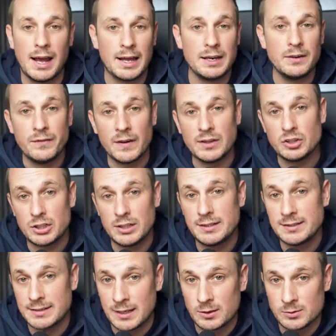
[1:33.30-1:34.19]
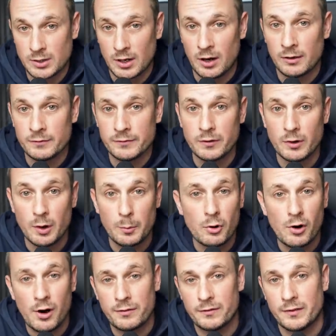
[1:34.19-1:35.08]
and eventually sells it on for a
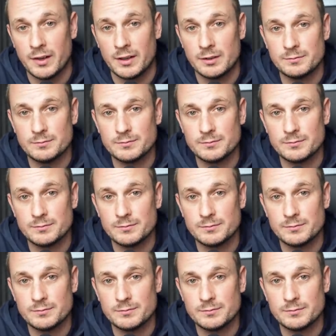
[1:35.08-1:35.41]
profit.